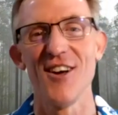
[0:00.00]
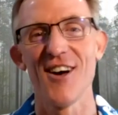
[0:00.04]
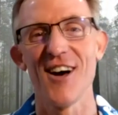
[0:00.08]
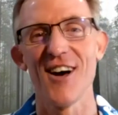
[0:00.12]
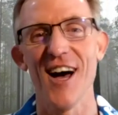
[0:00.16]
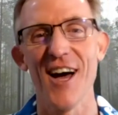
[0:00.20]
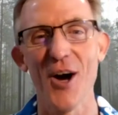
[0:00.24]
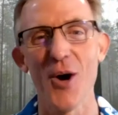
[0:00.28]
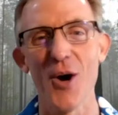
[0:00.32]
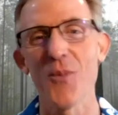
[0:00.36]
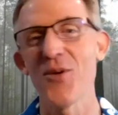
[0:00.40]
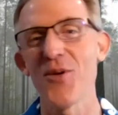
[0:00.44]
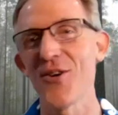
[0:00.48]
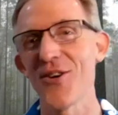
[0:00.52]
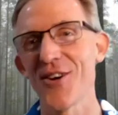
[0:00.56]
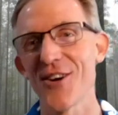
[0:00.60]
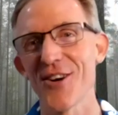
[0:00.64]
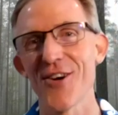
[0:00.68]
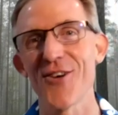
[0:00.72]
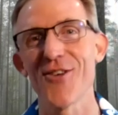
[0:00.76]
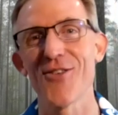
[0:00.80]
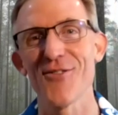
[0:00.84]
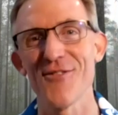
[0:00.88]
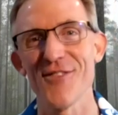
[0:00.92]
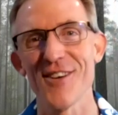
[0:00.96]
I hope you can
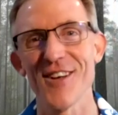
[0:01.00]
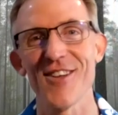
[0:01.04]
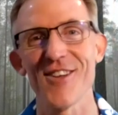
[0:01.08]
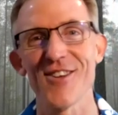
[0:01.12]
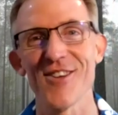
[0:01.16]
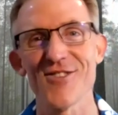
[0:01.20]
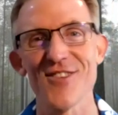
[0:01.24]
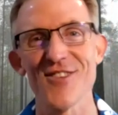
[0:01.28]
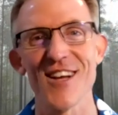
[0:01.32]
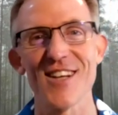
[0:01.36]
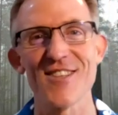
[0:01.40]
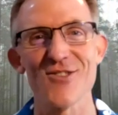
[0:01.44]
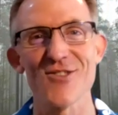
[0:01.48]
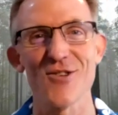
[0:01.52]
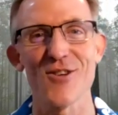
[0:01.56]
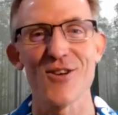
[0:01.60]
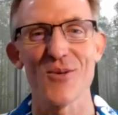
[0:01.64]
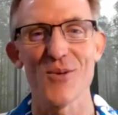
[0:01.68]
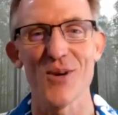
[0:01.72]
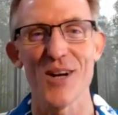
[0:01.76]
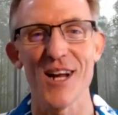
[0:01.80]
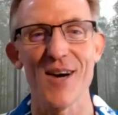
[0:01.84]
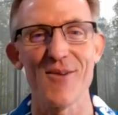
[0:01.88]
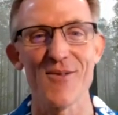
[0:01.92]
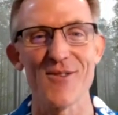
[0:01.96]
go to the village. That's sort of
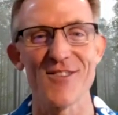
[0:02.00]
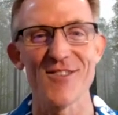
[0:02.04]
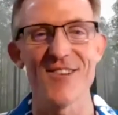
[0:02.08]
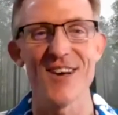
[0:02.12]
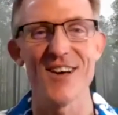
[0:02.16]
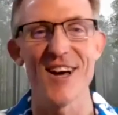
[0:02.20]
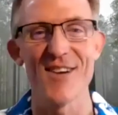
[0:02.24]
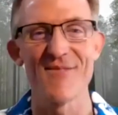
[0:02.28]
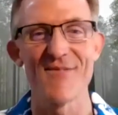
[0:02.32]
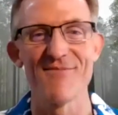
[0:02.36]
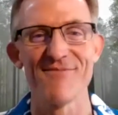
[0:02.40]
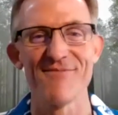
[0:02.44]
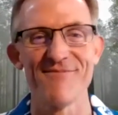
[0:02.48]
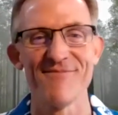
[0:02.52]
what I would say.